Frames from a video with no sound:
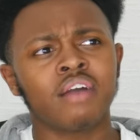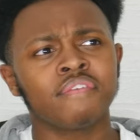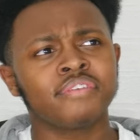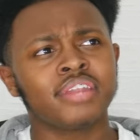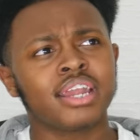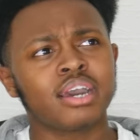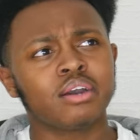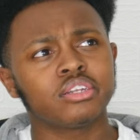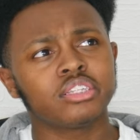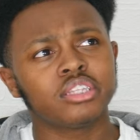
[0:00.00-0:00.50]

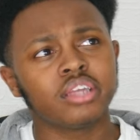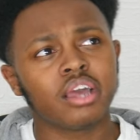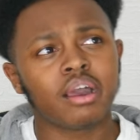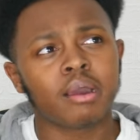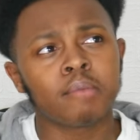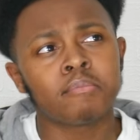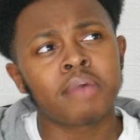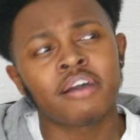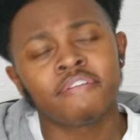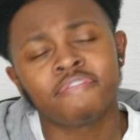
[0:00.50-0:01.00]
an hour?
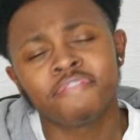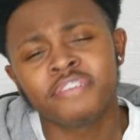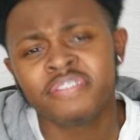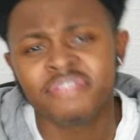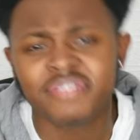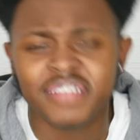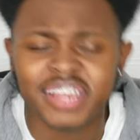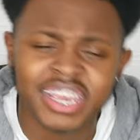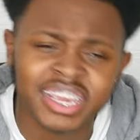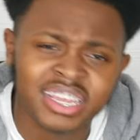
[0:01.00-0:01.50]
About
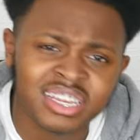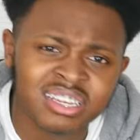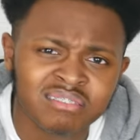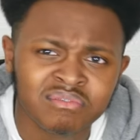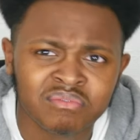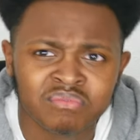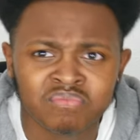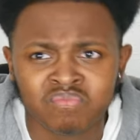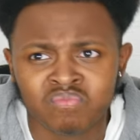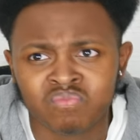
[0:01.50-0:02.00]
15?
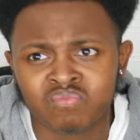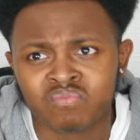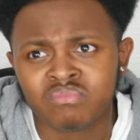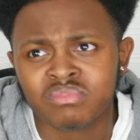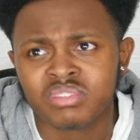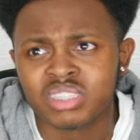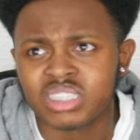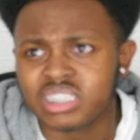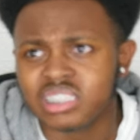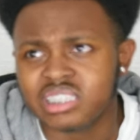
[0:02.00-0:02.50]

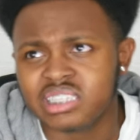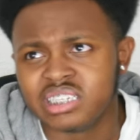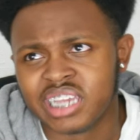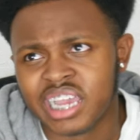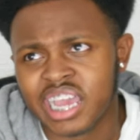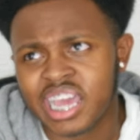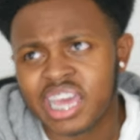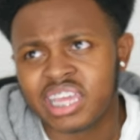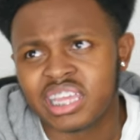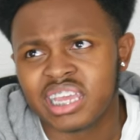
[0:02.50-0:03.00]

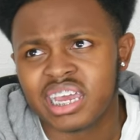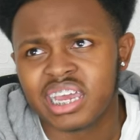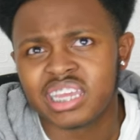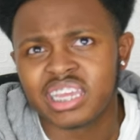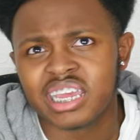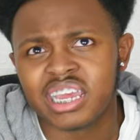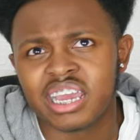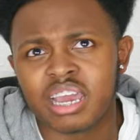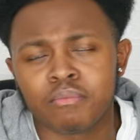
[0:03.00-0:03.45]
Yeah.